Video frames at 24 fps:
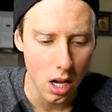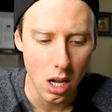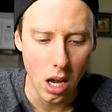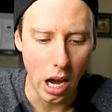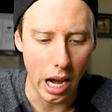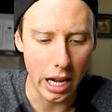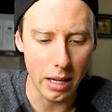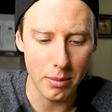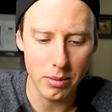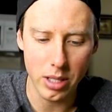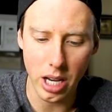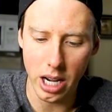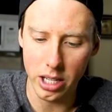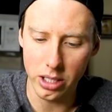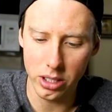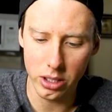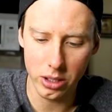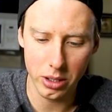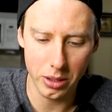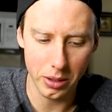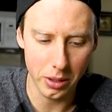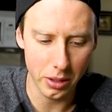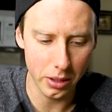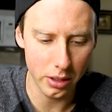I am 10
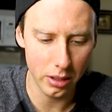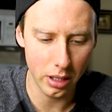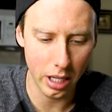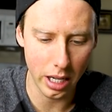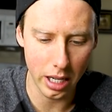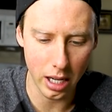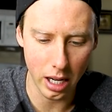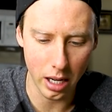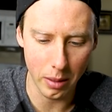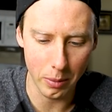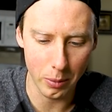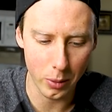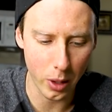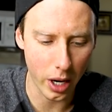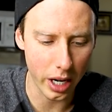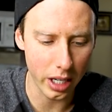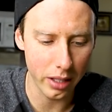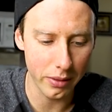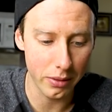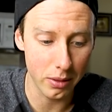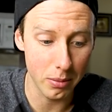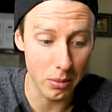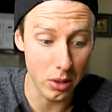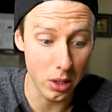years old and I am
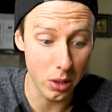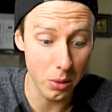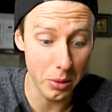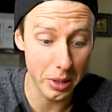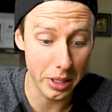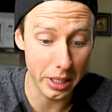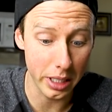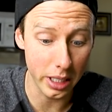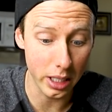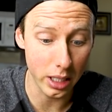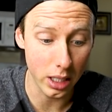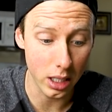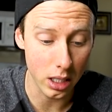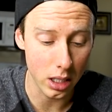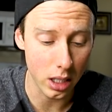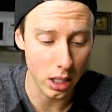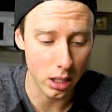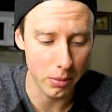writing from New Zealand.